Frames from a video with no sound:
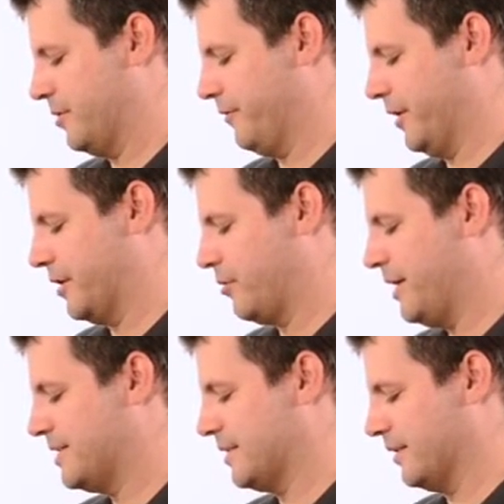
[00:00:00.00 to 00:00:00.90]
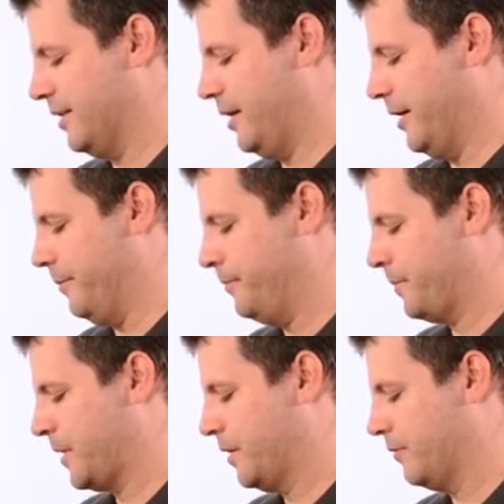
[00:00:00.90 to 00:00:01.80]
Or if I increase the time,
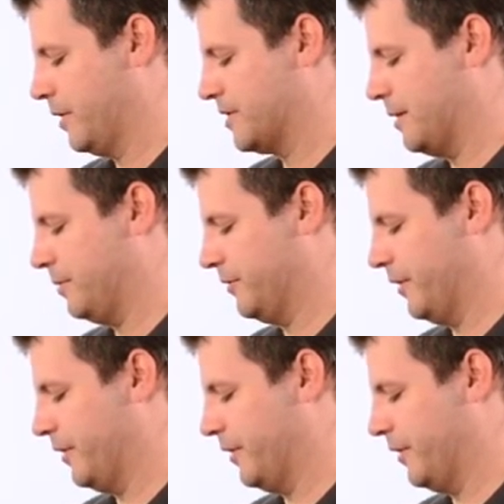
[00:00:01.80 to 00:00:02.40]
for example,